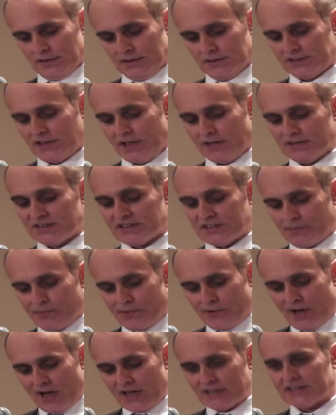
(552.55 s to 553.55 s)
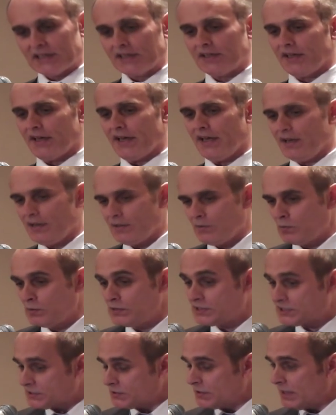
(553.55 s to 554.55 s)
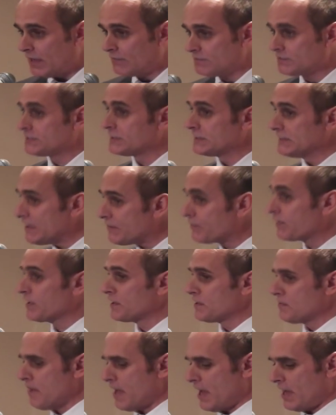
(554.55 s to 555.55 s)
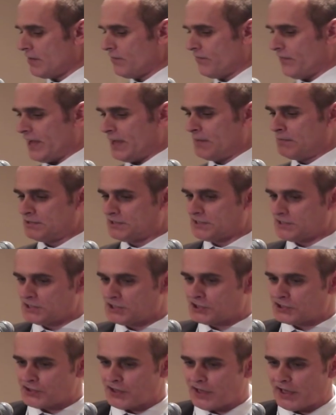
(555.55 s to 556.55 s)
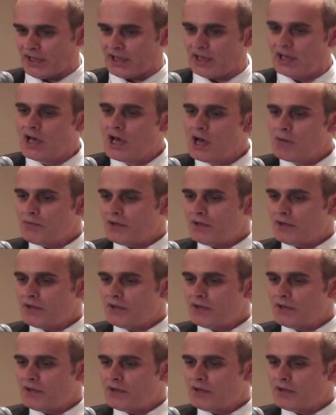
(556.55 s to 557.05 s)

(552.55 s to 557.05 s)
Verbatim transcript: So, surprisingly, we still have a significant amount of vapors in Australia,